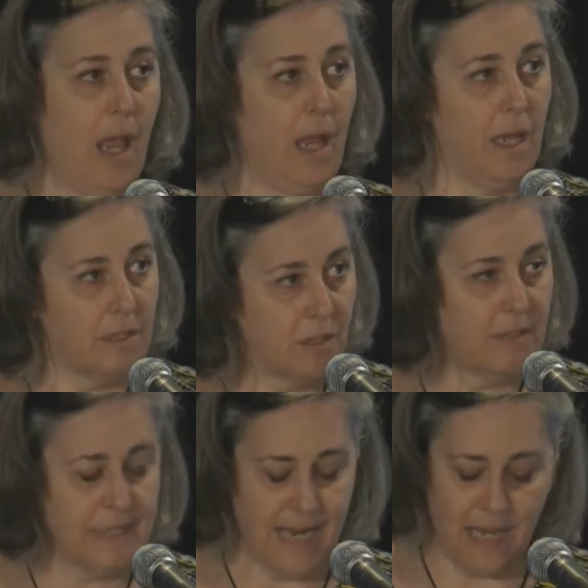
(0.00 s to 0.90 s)
So
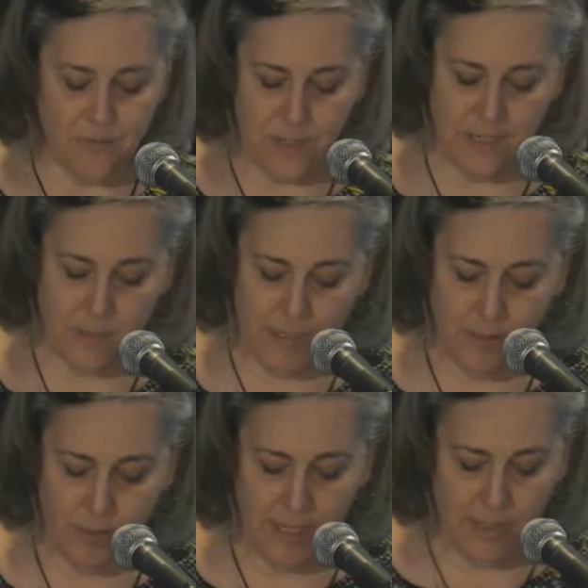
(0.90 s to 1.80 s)
this task force has been
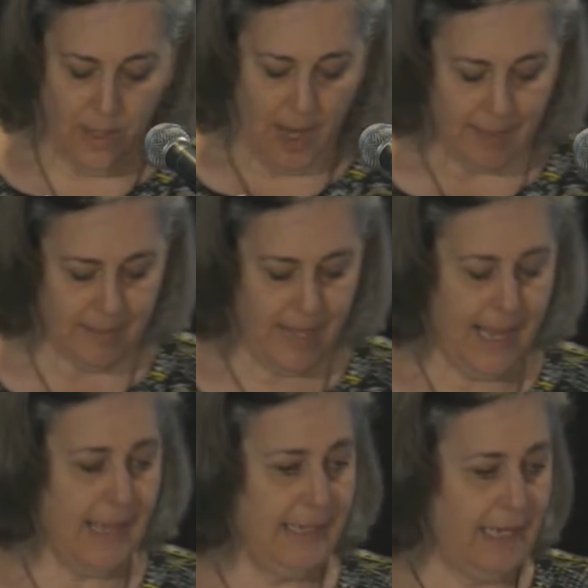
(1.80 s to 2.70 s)
doing a lot,
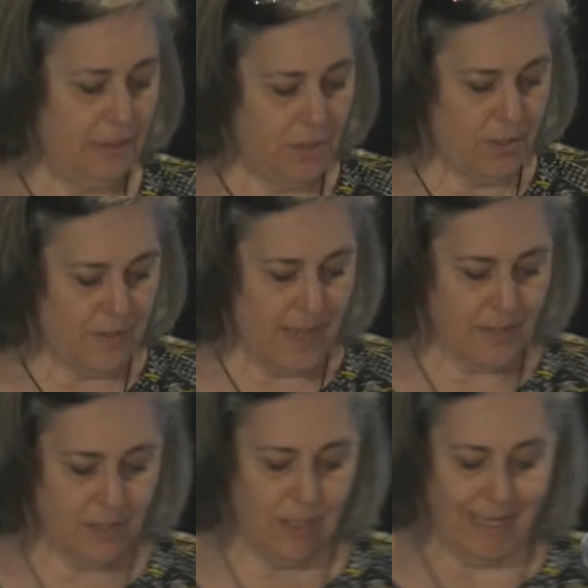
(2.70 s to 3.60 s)
and in
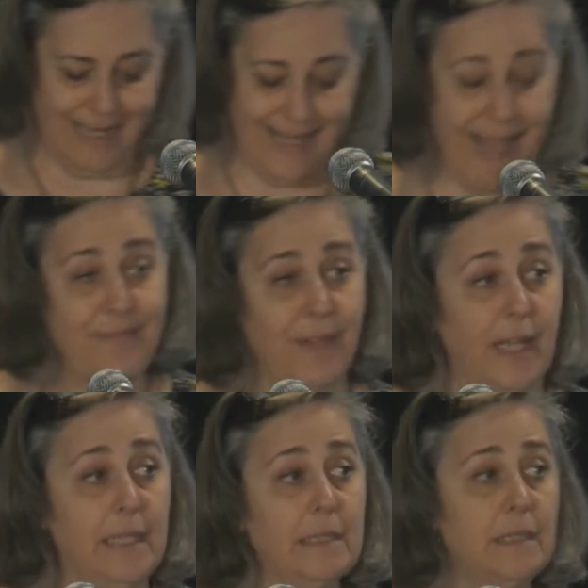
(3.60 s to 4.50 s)

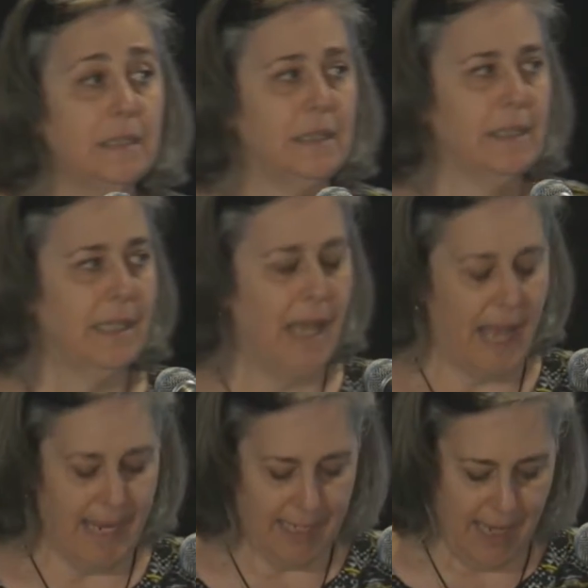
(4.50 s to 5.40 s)
2011,
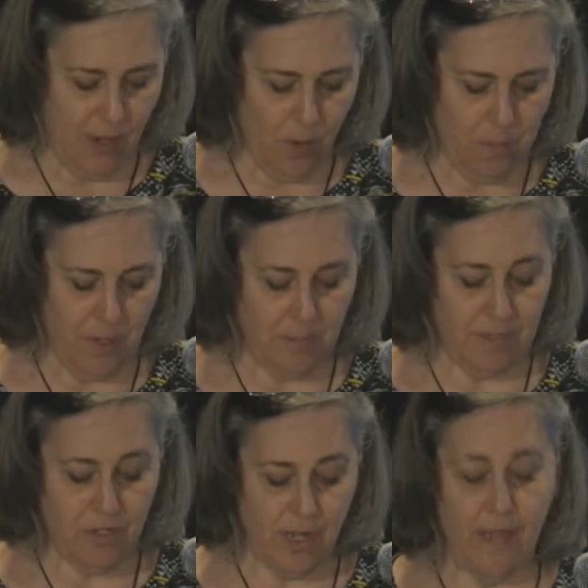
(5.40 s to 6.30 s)
ICAO
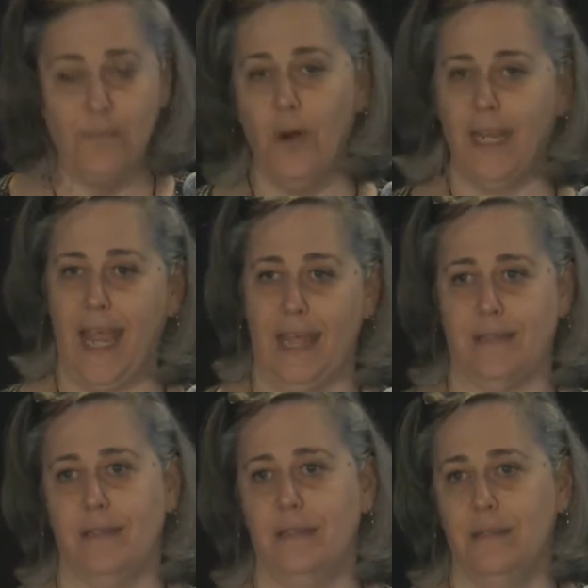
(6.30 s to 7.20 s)
published a
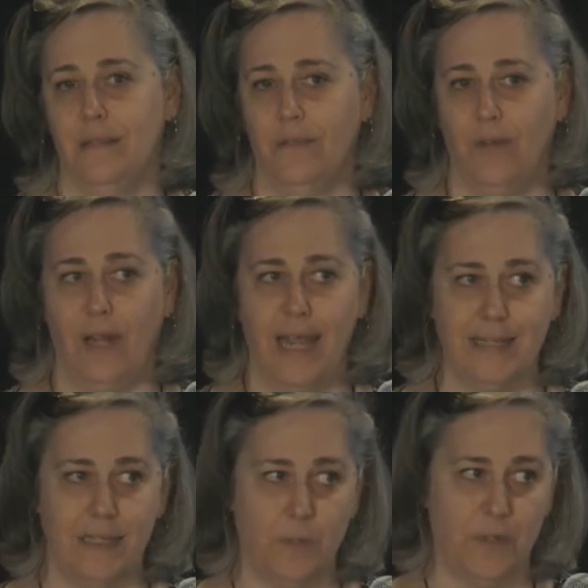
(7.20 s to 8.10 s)
forecast for
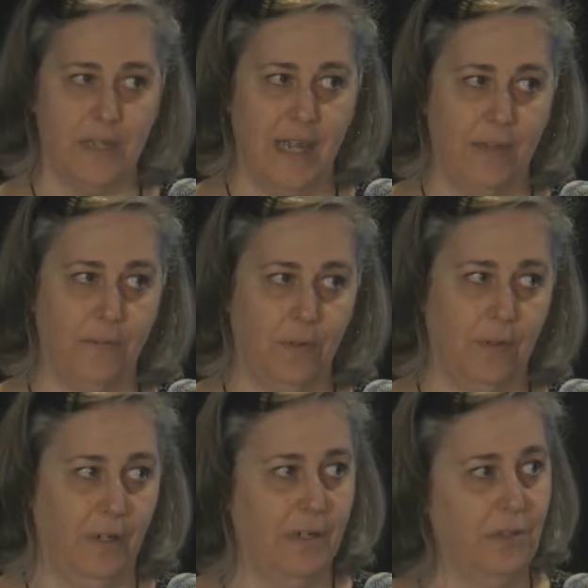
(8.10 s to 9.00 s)
licensed personnel
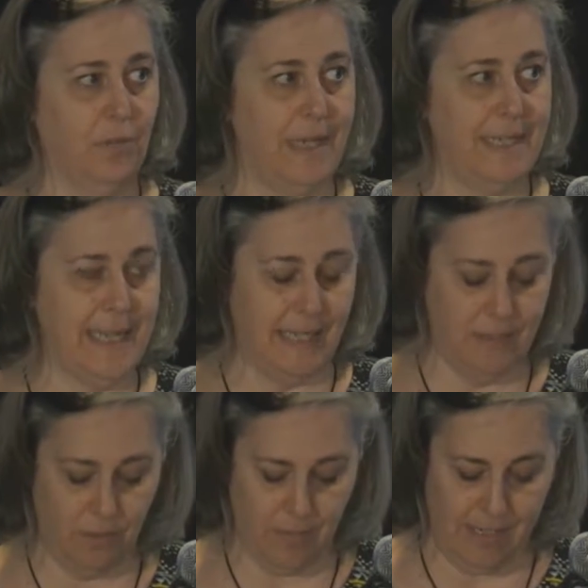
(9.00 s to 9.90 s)
for 2010
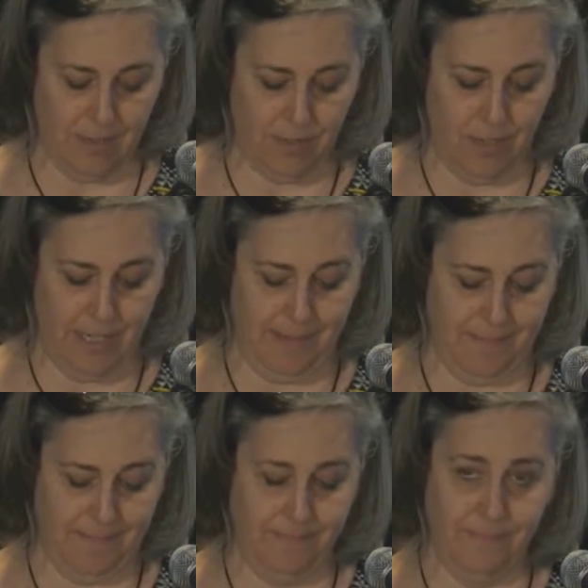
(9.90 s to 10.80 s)
to 2030.
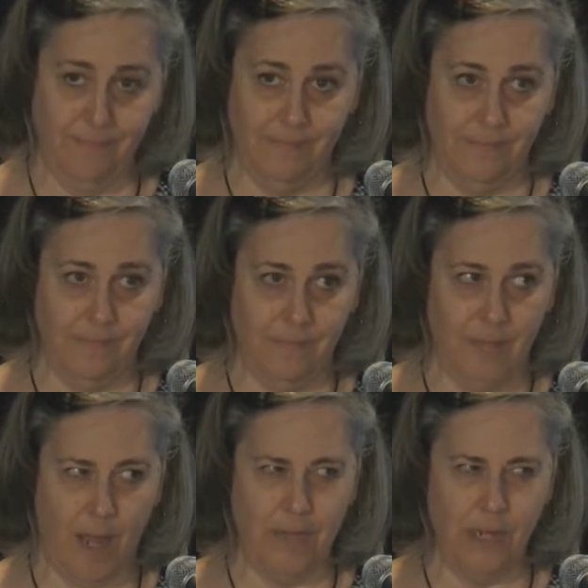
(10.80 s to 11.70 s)

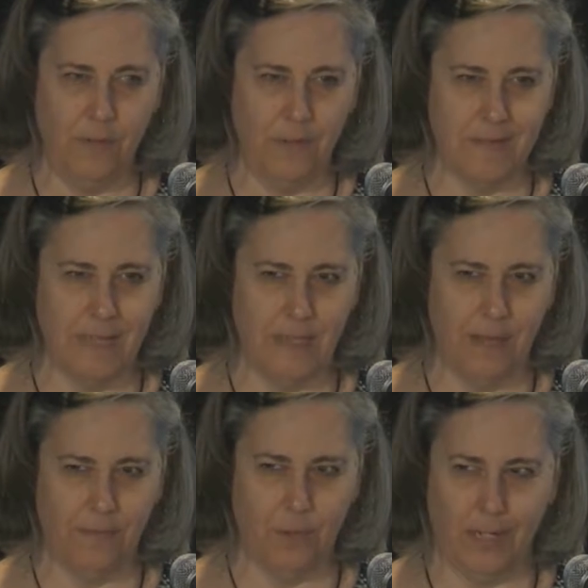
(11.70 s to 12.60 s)
How many of you have seen
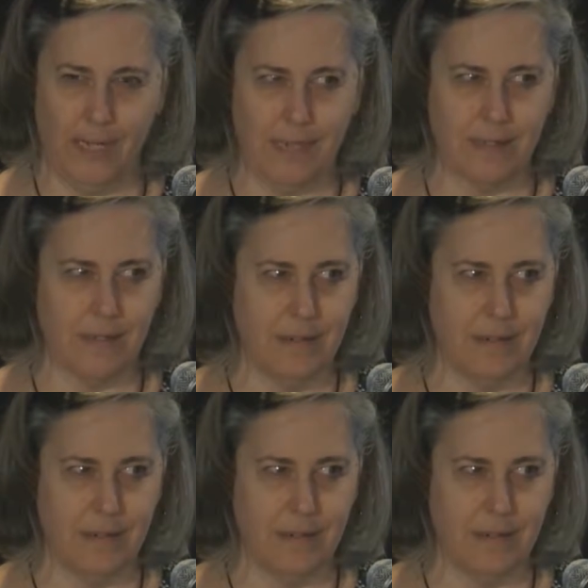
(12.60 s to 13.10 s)
that forecast?